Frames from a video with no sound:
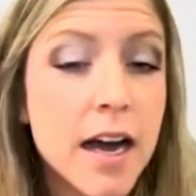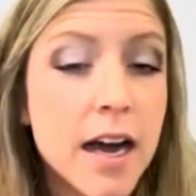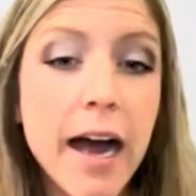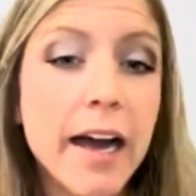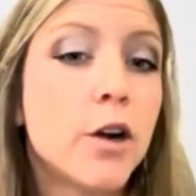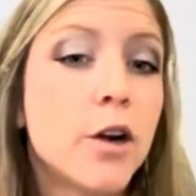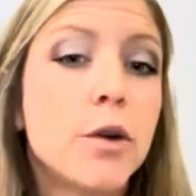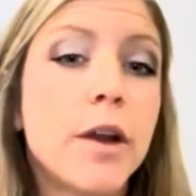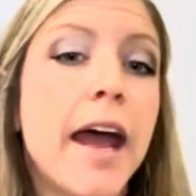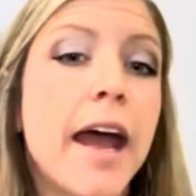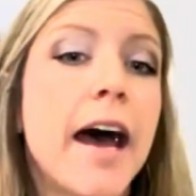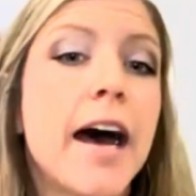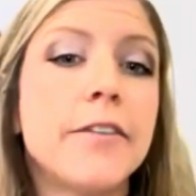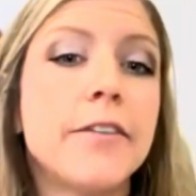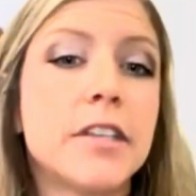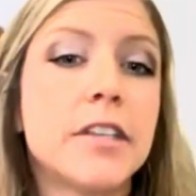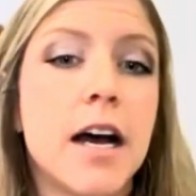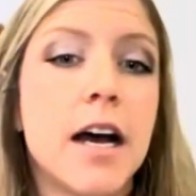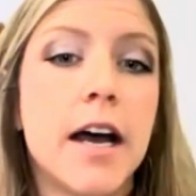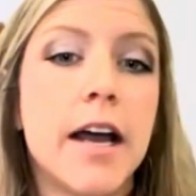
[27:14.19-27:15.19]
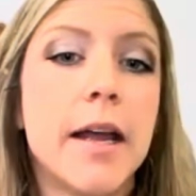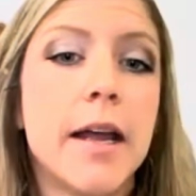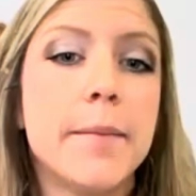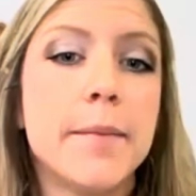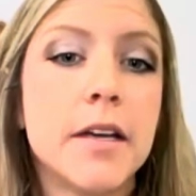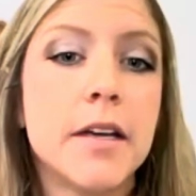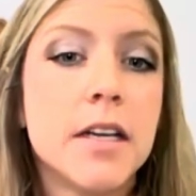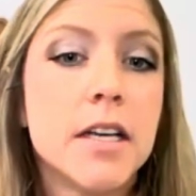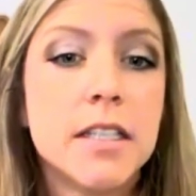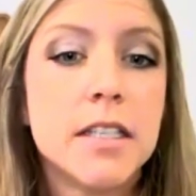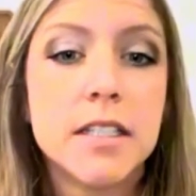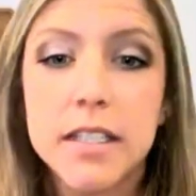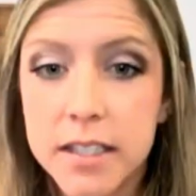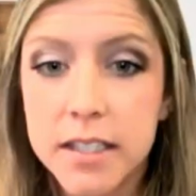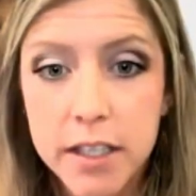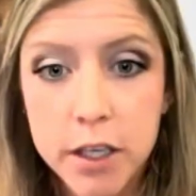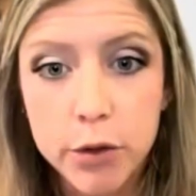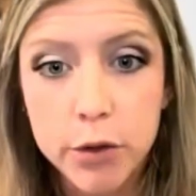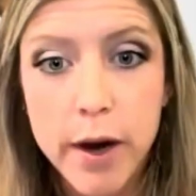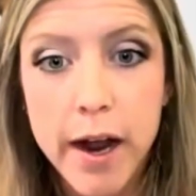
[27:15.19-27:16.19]
I don't have time to
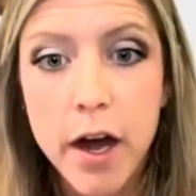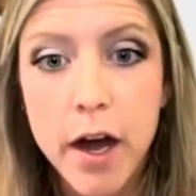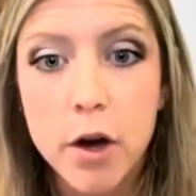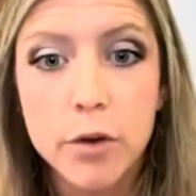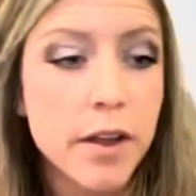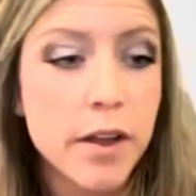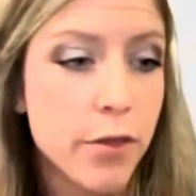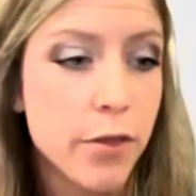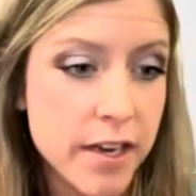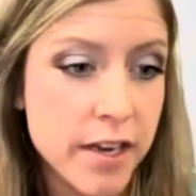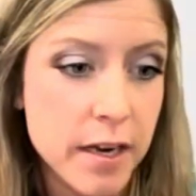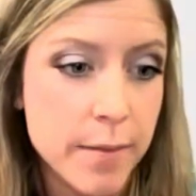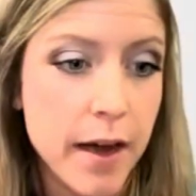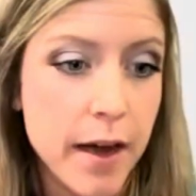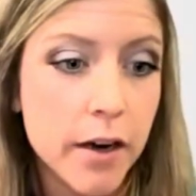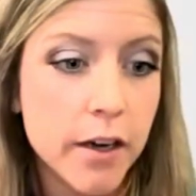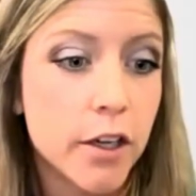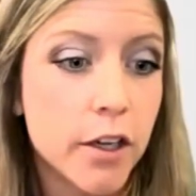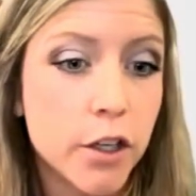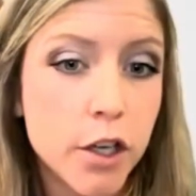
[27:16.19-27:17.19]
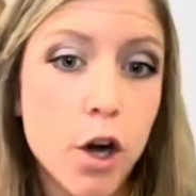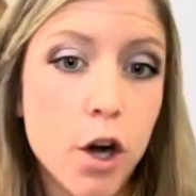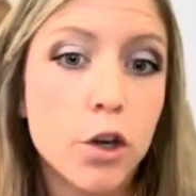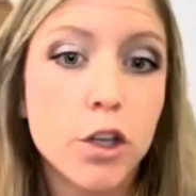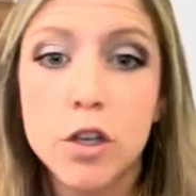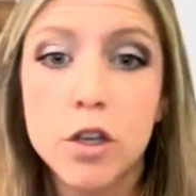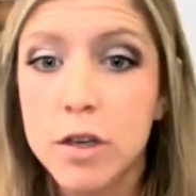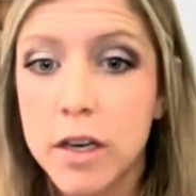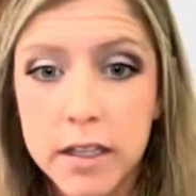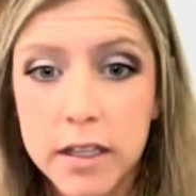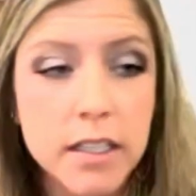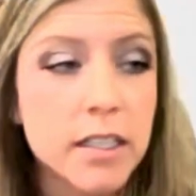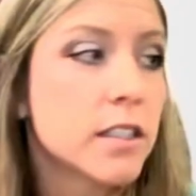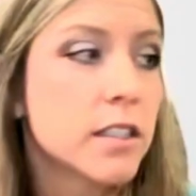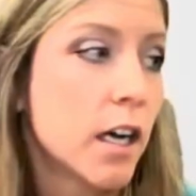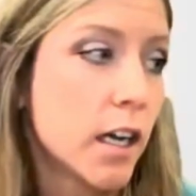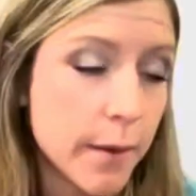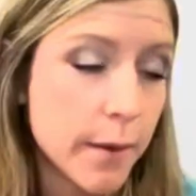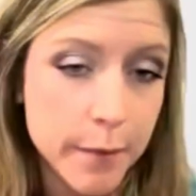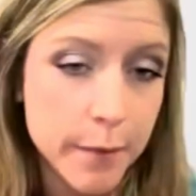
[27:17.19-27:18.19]
sit around and think about it. No, you need this
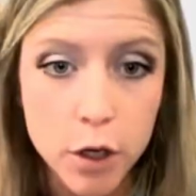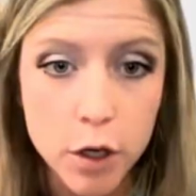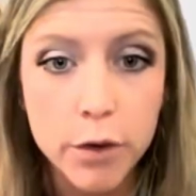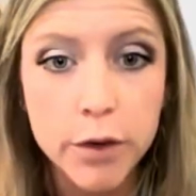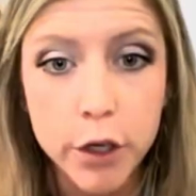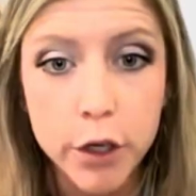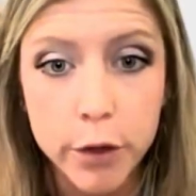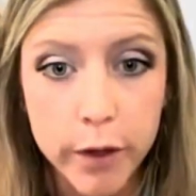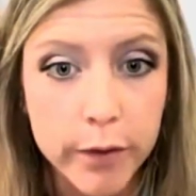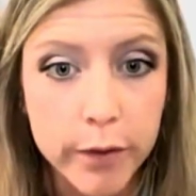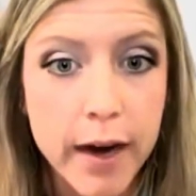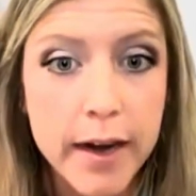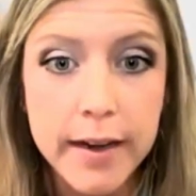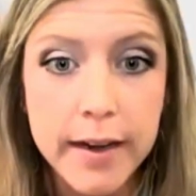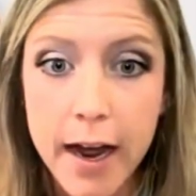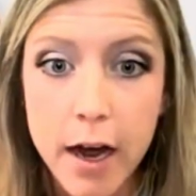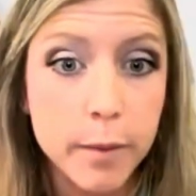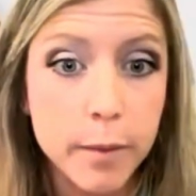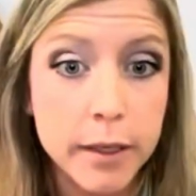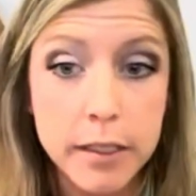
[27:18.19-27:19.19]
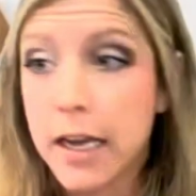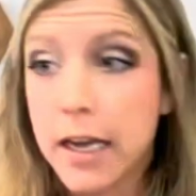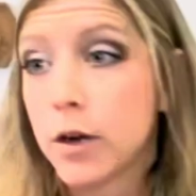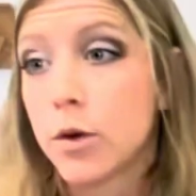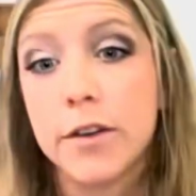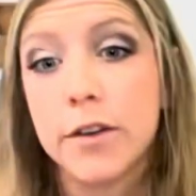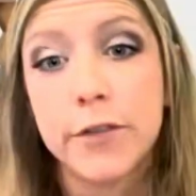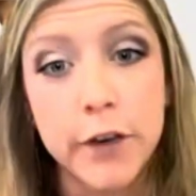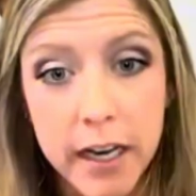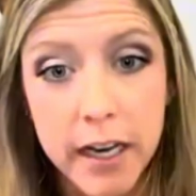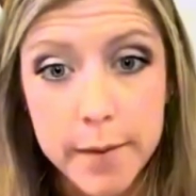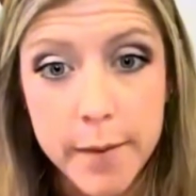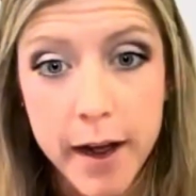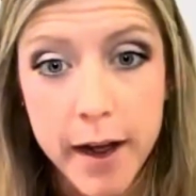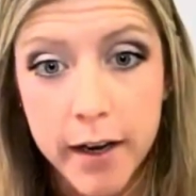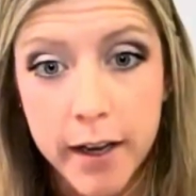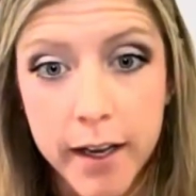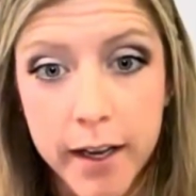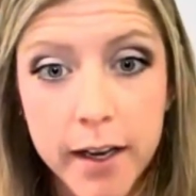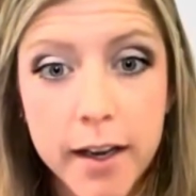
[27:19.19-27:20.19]
done. I'm going to go do it right now because I don't want to forget
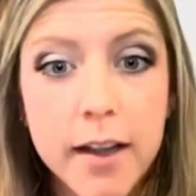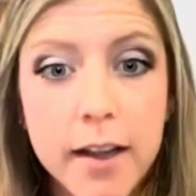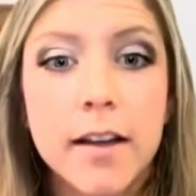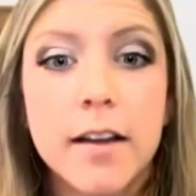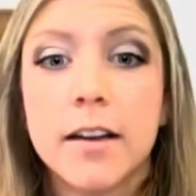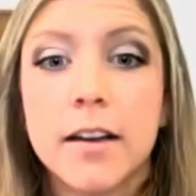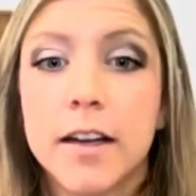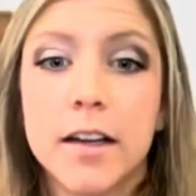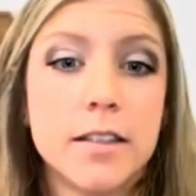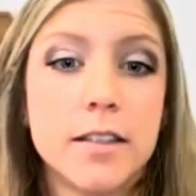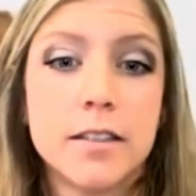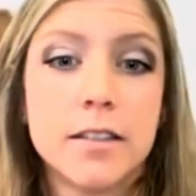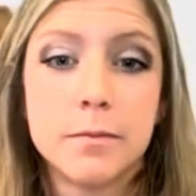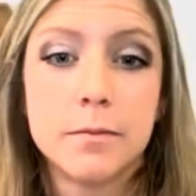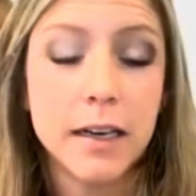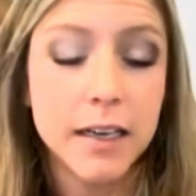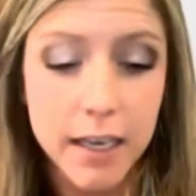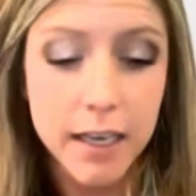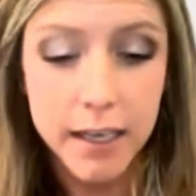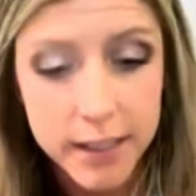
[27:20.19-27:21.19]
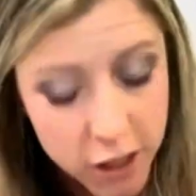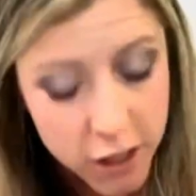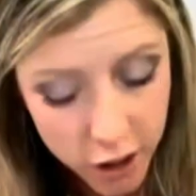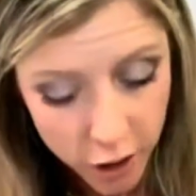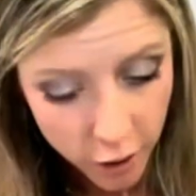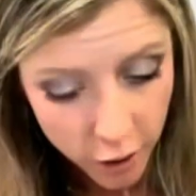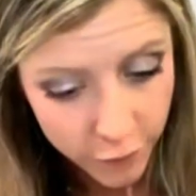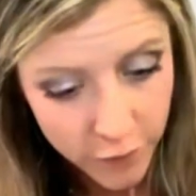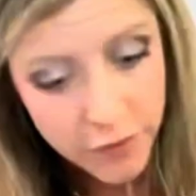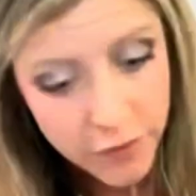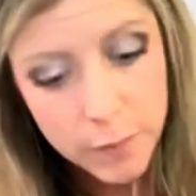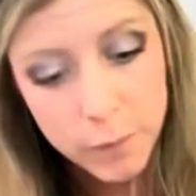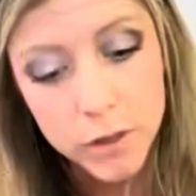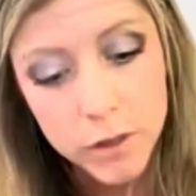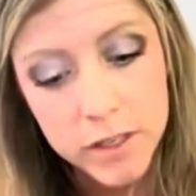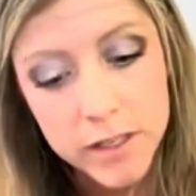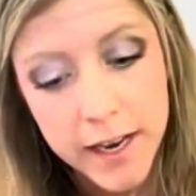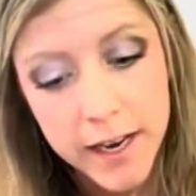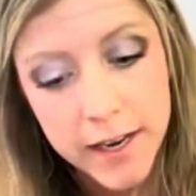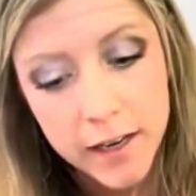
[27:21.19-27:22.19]
about it because my kids took
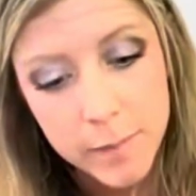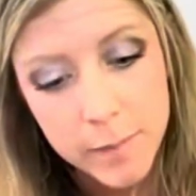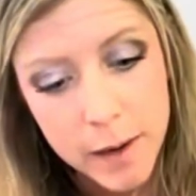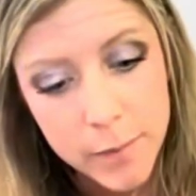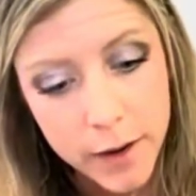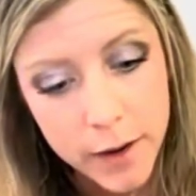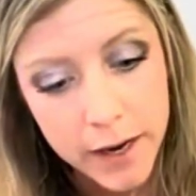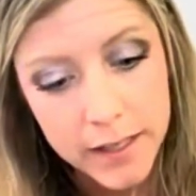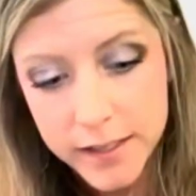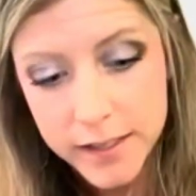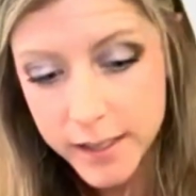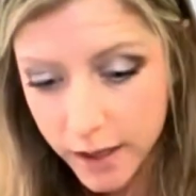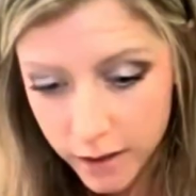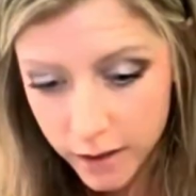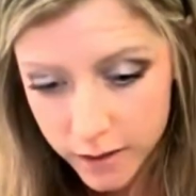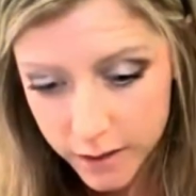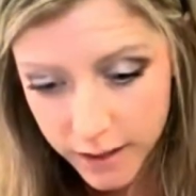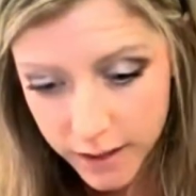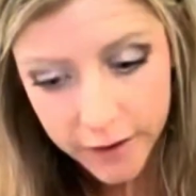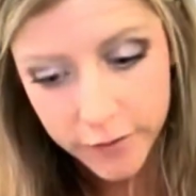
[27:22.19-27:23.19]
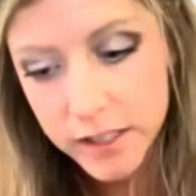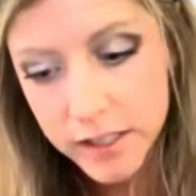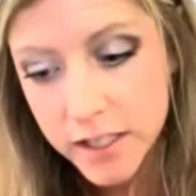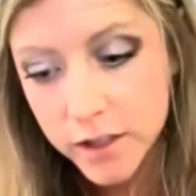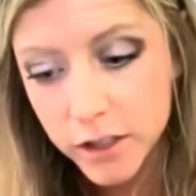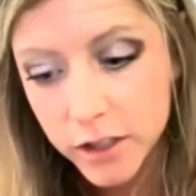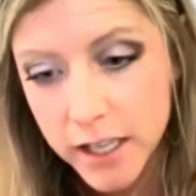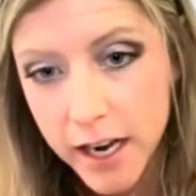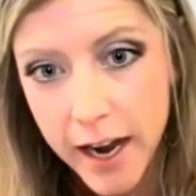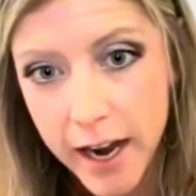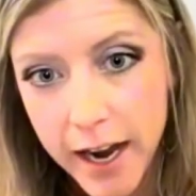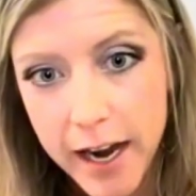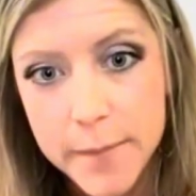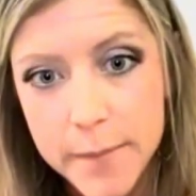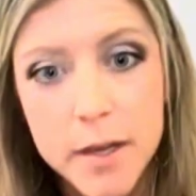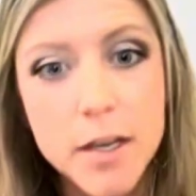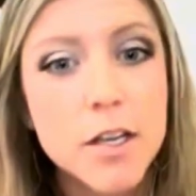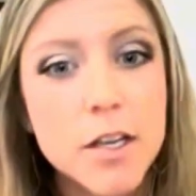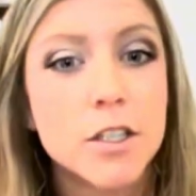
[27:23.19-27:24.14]
50% of my brain cells every single time.